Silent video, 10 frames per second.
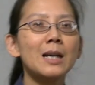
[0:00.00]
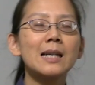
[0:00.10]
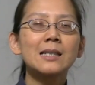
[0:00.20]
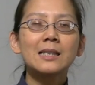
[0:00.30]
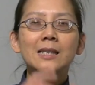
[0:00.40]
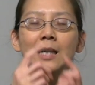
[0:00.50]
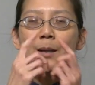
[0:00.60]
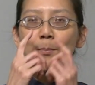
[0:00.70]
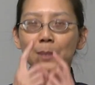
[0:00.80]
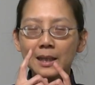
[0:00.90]
not see
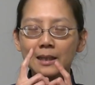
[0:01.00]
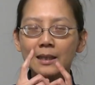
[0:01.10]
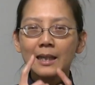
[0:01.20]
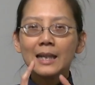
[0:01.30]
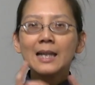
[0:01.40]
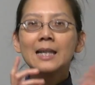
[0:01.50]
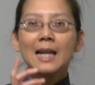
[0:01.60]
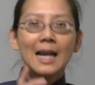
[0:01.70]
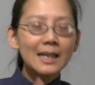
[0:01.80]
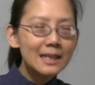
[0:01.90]
a me in
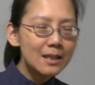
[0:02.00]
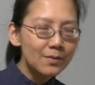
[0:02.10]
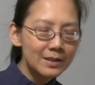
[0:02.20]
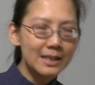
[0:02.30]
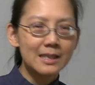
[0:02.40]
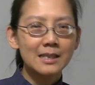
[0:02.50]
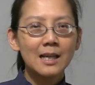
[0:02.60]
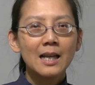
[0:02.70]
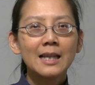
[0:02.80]
any of these.